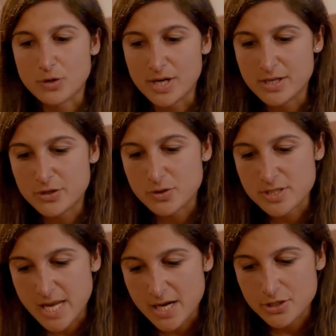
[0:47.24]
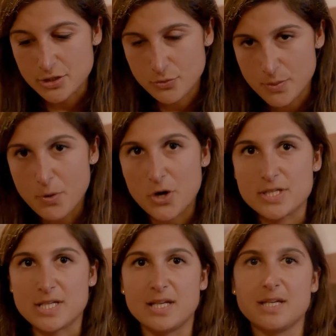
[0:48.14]
Trade and transaction
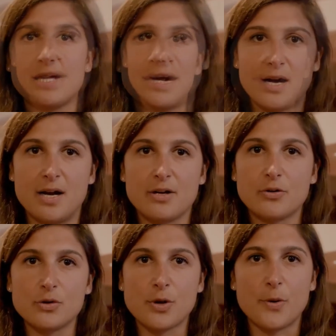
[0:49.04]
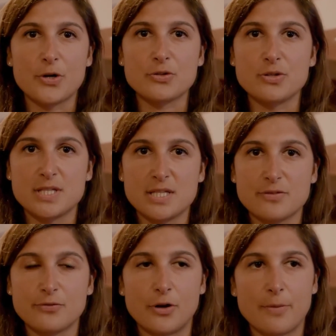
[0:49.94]
reporting are good
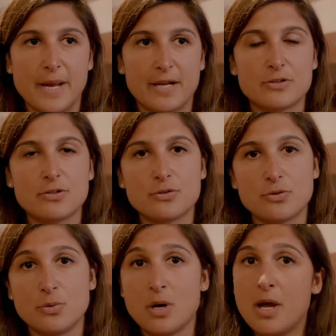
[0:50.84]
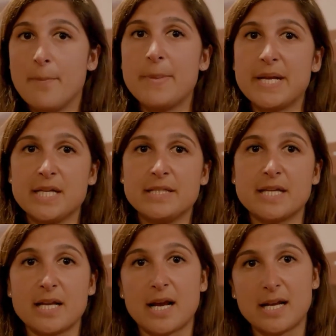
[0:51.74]
opportunities for a bank to do many
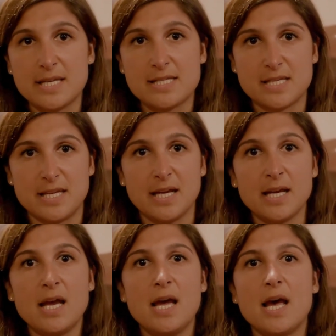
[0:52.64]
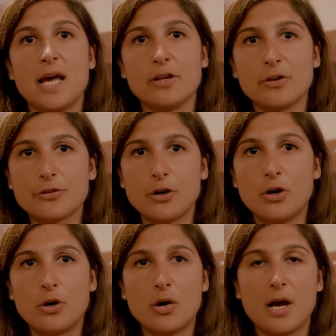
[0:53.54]
data cleansing and
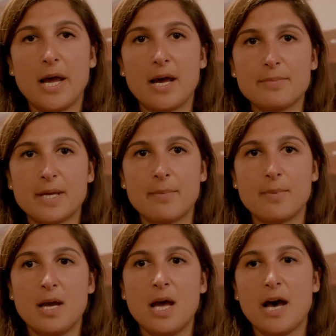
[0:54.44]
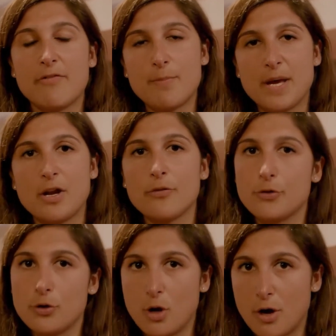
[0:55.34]
also help them have a better
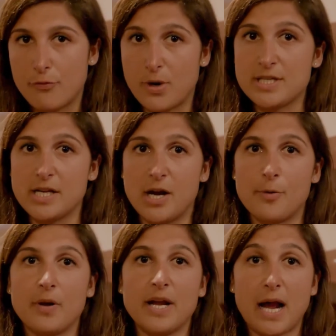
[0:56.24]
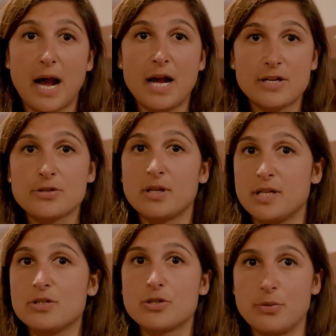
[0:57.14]
view of what they are
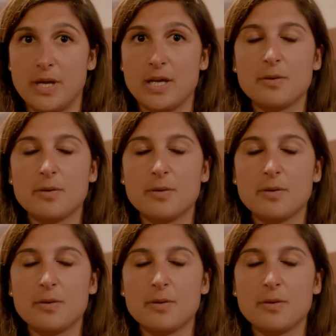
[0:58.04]
actually doing.